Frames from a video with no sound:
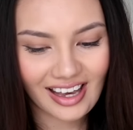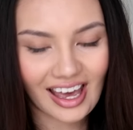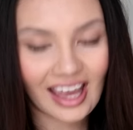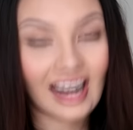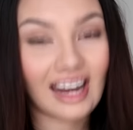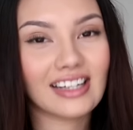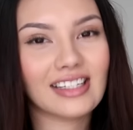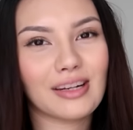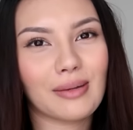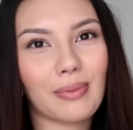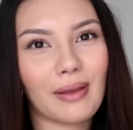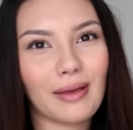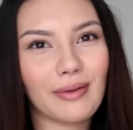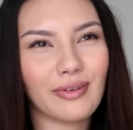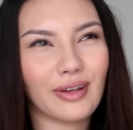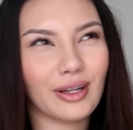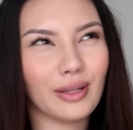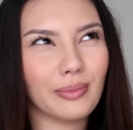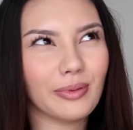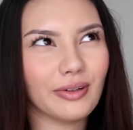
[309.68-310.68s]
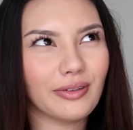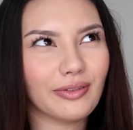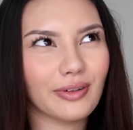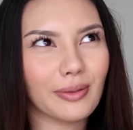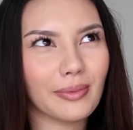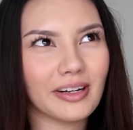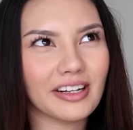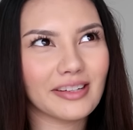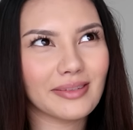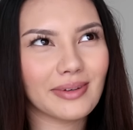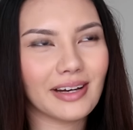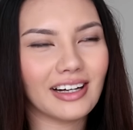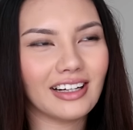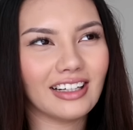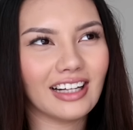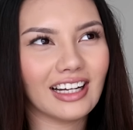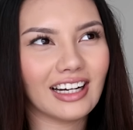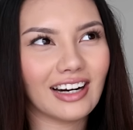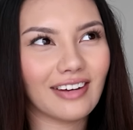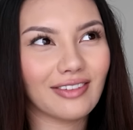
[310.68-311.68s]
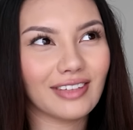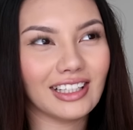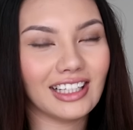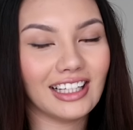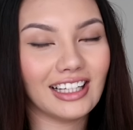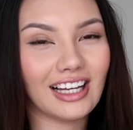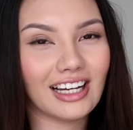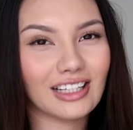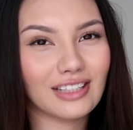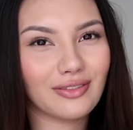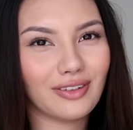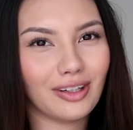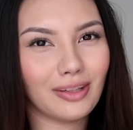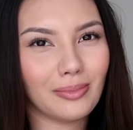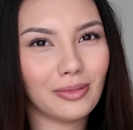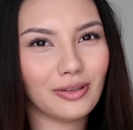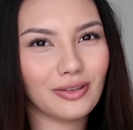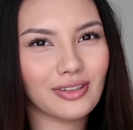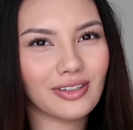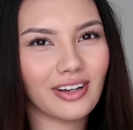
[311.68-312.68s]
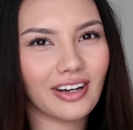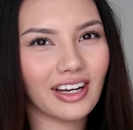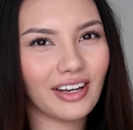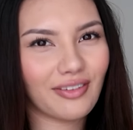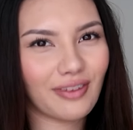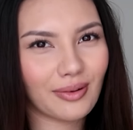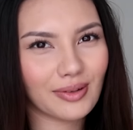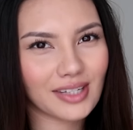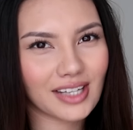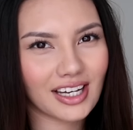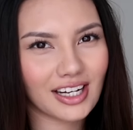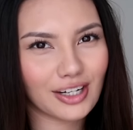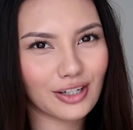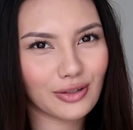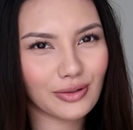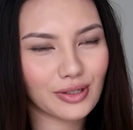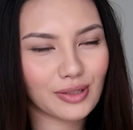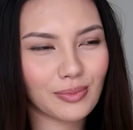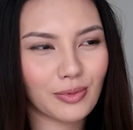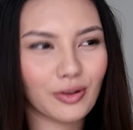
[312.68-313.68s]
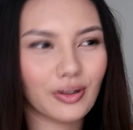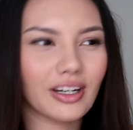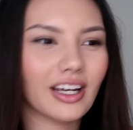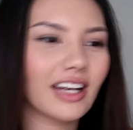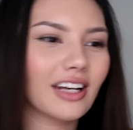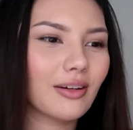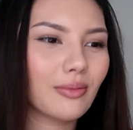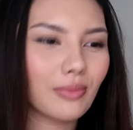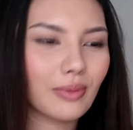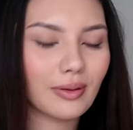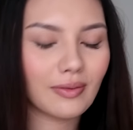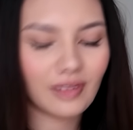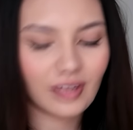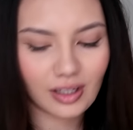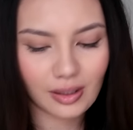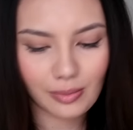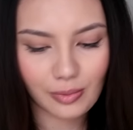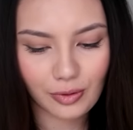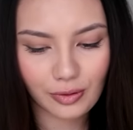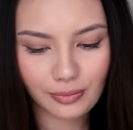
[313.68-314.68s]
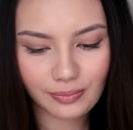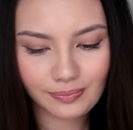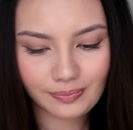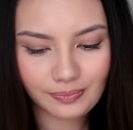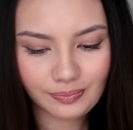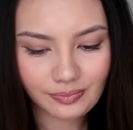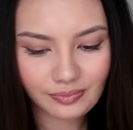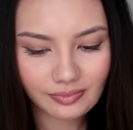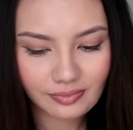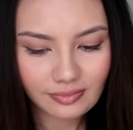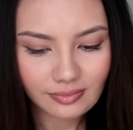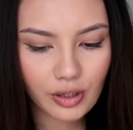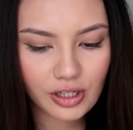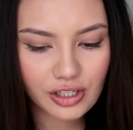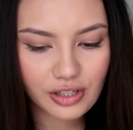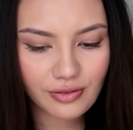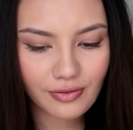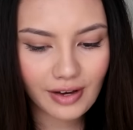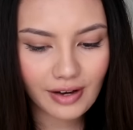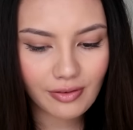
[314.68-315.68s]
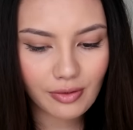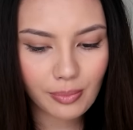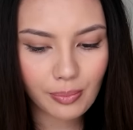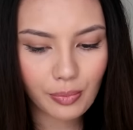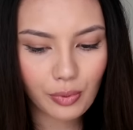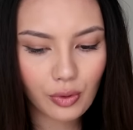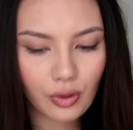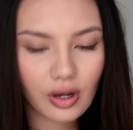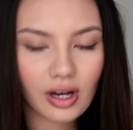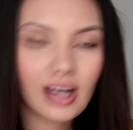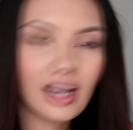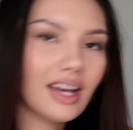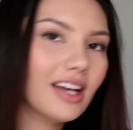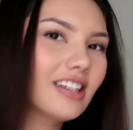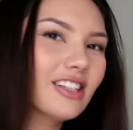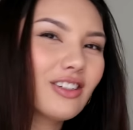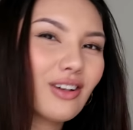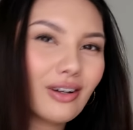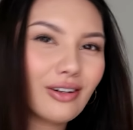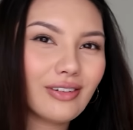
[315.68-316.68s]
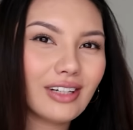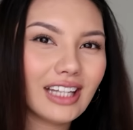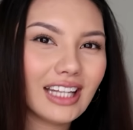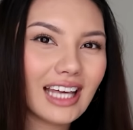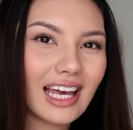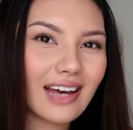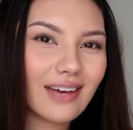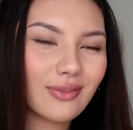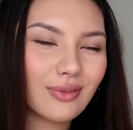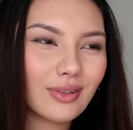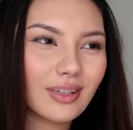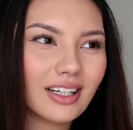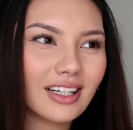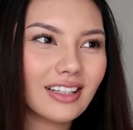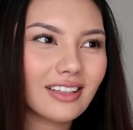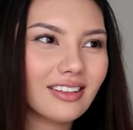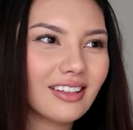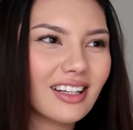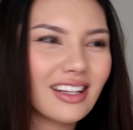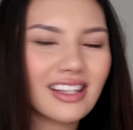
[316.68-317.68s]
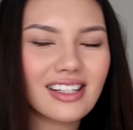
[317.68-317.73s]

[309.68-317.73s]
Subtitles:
And I did play volleyball for a bit as well, and I really liked volleyball, so if I was going to do a sport again, it would be volleyball. What is your favourite book? Don't really have one.